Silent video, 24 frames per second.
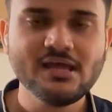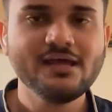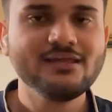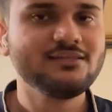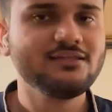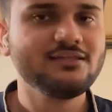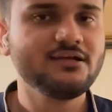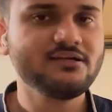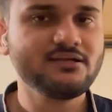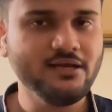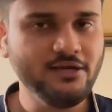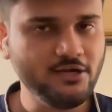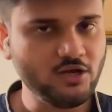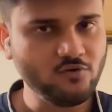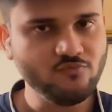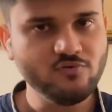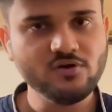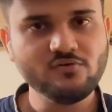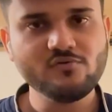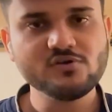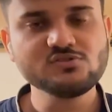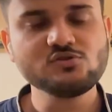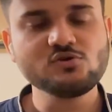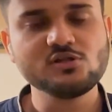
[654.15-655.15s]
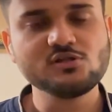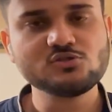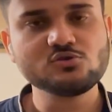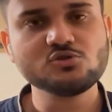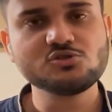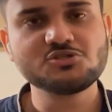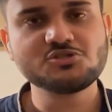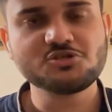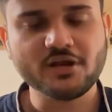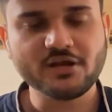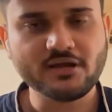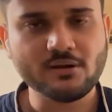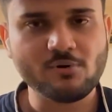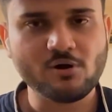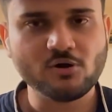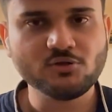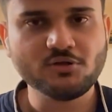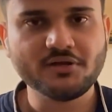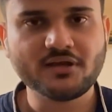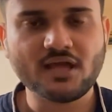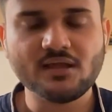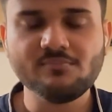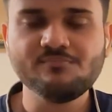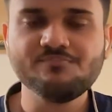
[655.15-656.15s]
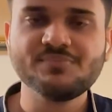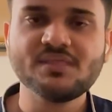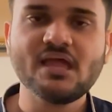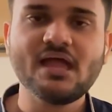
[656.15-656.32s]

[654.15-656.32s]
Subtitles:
That interviewer was also strict about the time,